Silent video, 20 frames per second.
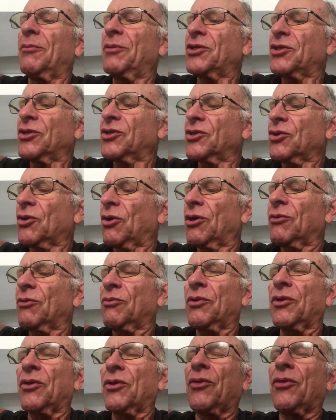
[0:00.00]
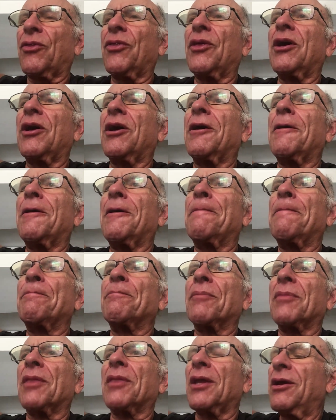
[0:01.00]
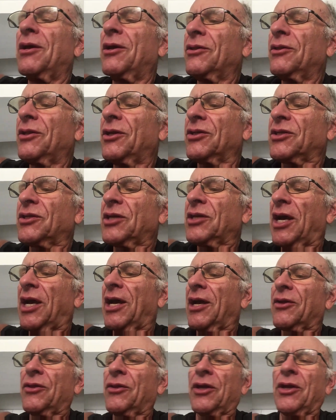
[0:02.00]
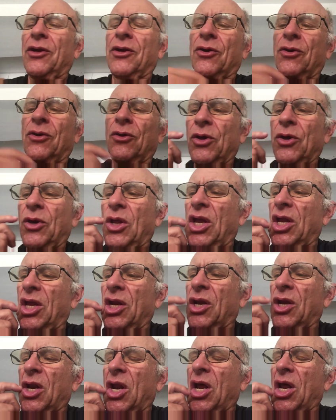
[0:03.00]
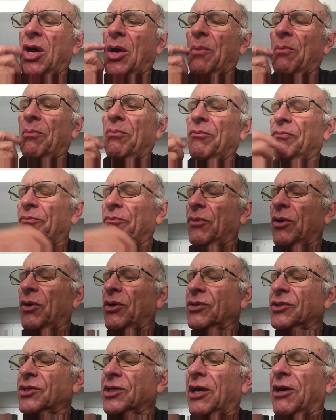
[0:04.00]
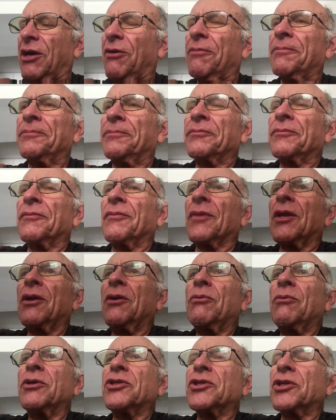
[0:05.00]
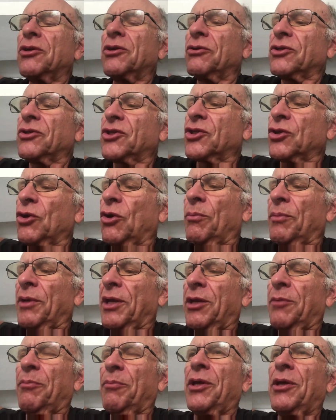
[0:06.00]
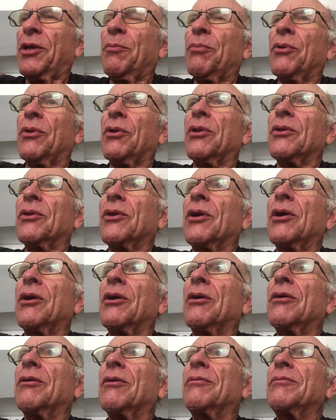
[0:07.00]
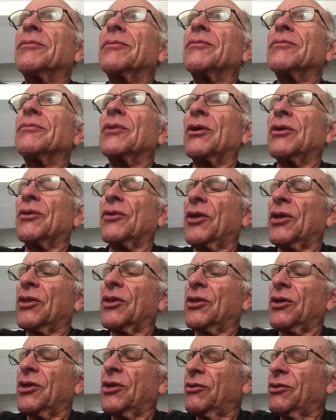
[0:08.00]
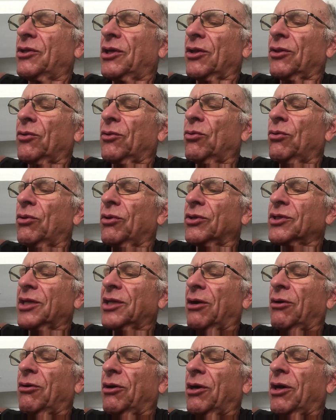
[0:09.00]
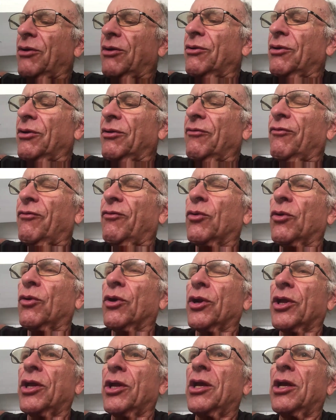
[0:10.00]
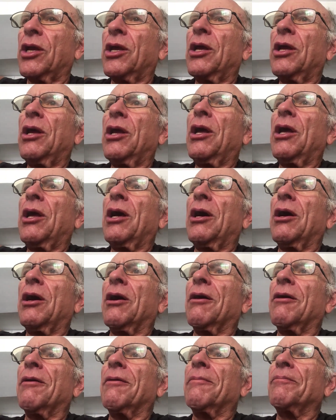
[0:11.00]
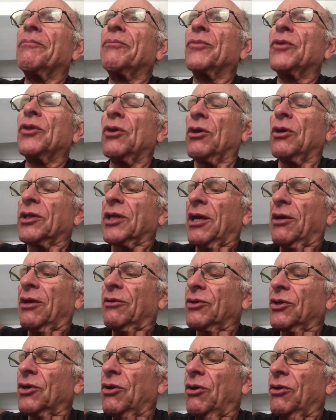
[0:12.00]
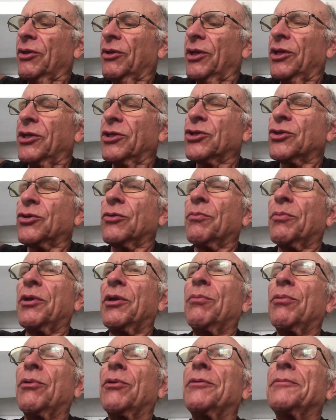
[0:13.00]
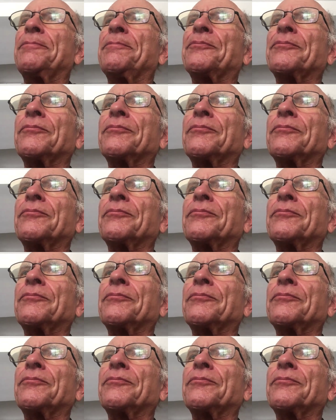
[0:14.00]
me just start with the attack that occurred in Moscow, which killed so many people. I think the death toll is now 140, not counting all the injured people.